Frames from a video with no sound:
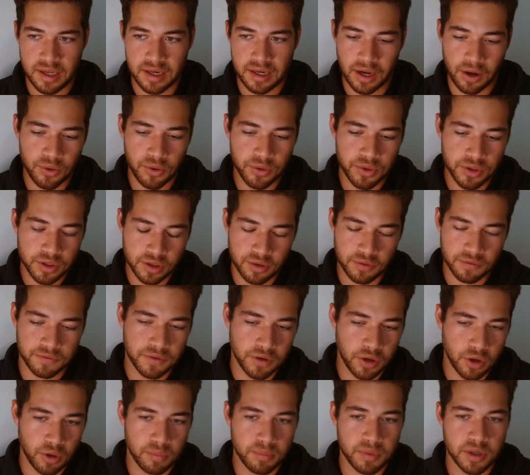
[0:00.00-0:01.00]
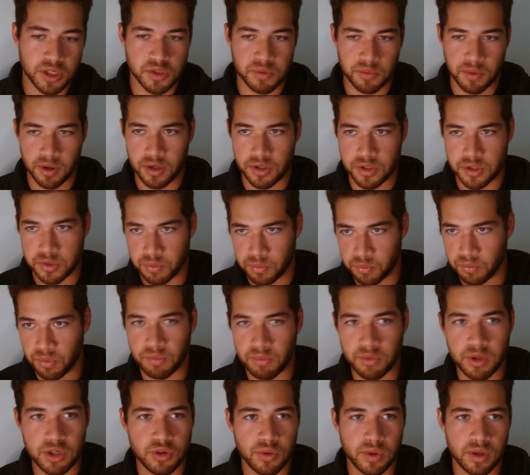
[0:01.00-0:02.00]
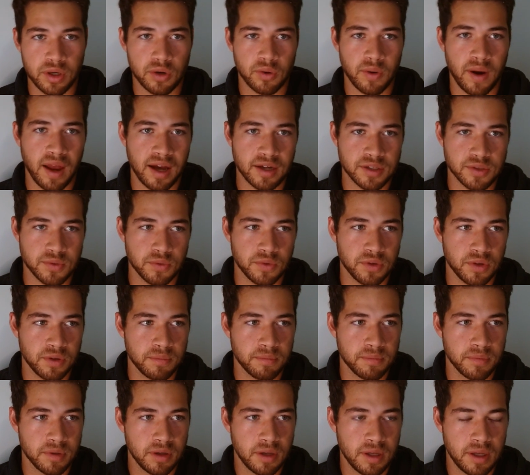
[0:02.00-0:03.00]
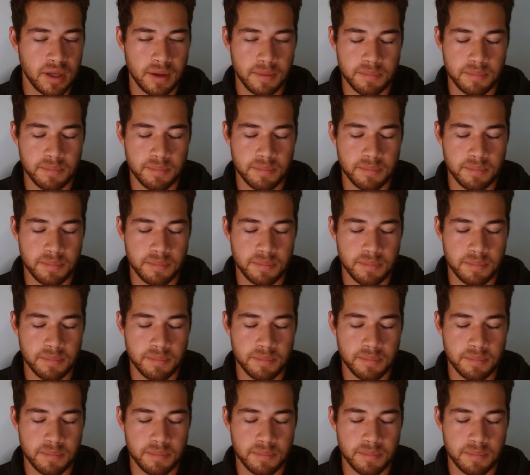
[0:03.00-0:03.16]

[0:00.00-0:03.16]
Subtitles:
not only in your film, but as well as when you interact with them.